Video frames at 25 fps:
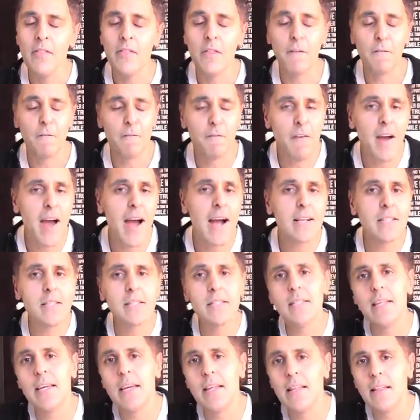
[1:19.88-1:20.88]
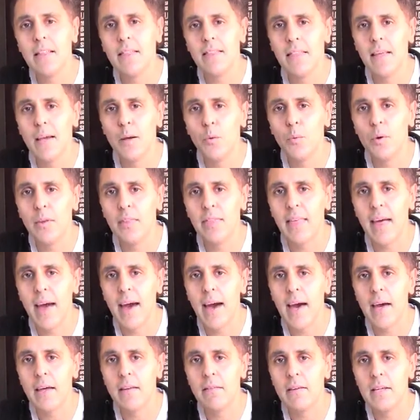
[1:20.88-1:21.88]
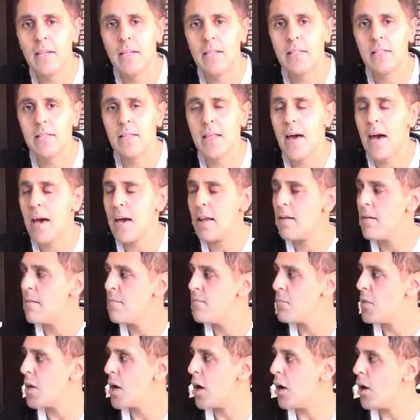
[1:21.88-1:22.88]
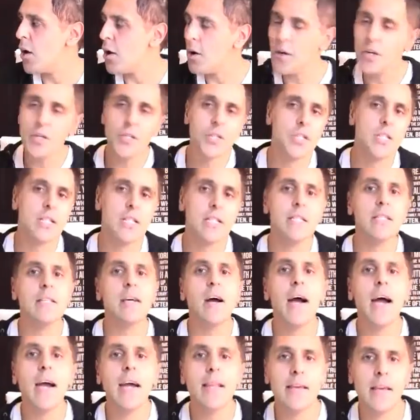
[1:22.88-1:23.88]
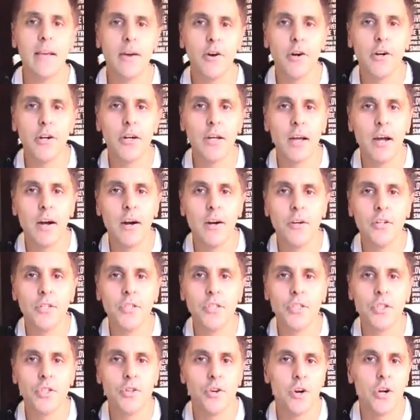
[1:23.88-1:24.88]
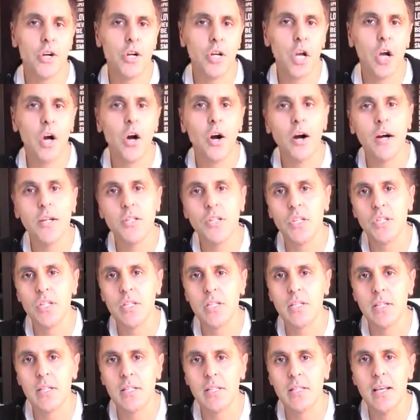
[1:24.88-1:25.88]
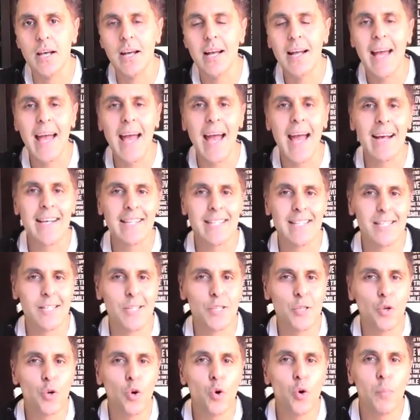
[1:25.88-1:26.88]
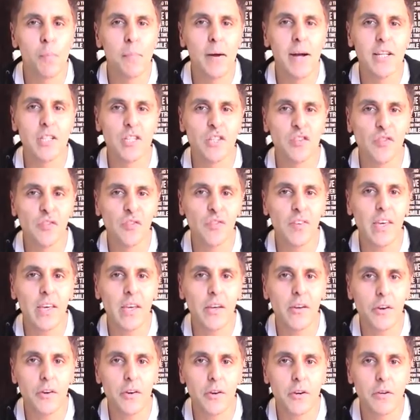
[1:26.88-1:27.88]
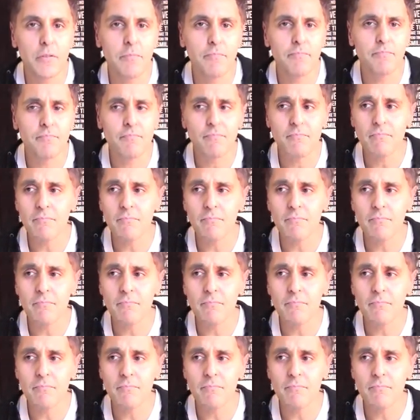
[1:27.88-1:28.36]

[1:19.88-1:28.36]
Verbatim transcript: The fascinating thing with that is that our society, our culture, our consciousness has so much fear,